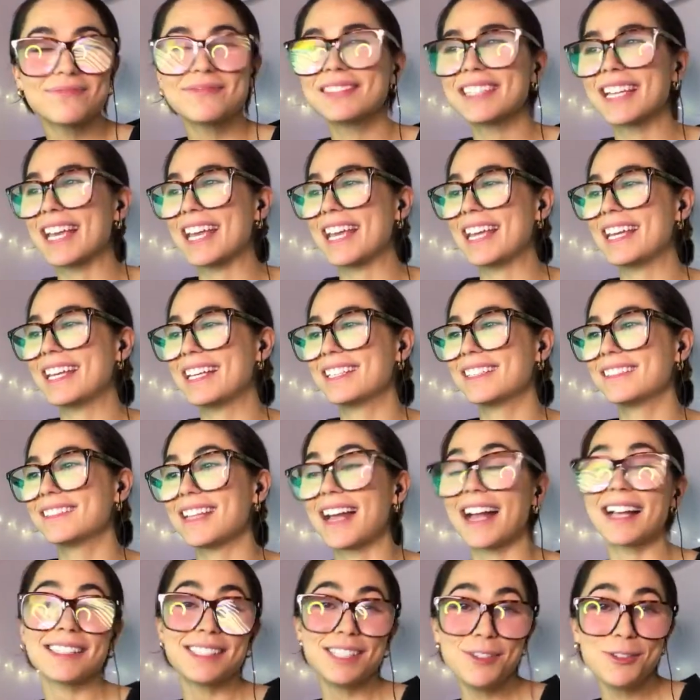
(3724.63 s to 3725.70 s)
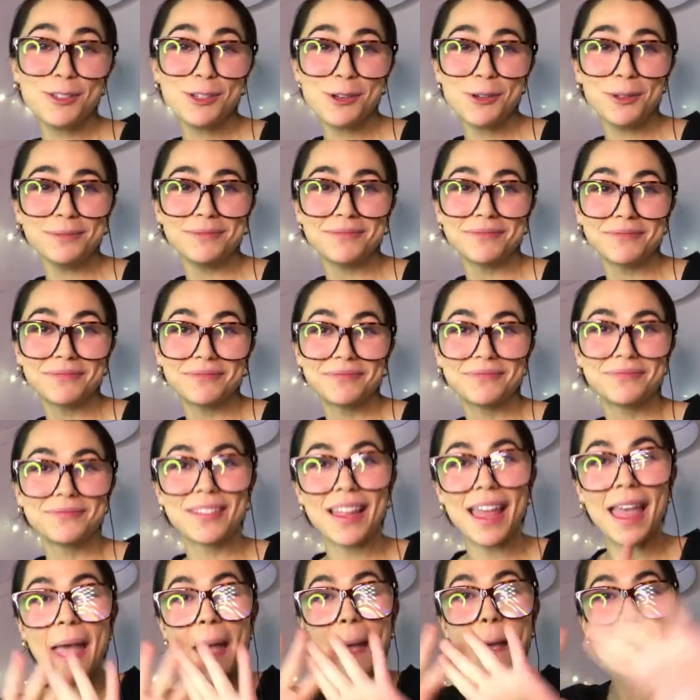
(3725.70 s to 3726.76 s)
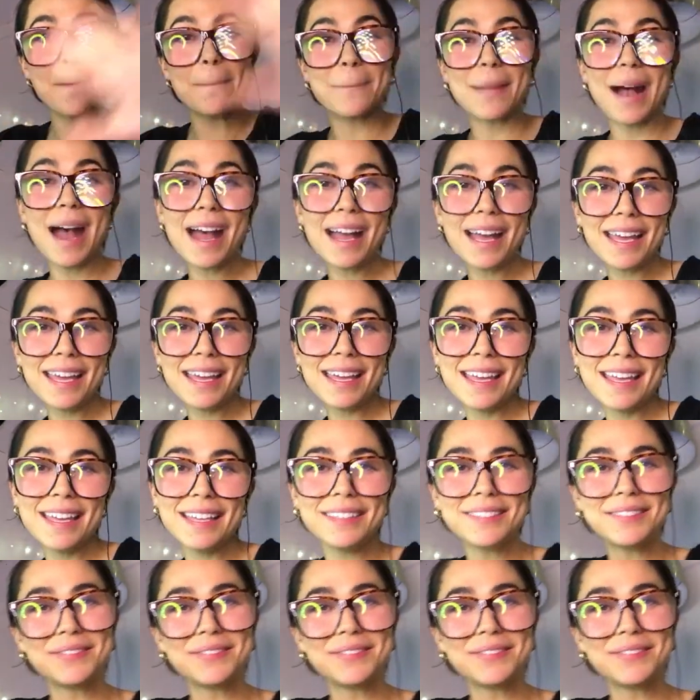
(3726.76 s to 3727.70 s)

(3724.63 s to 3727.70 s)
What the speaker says: And I'll see you soon. Bye.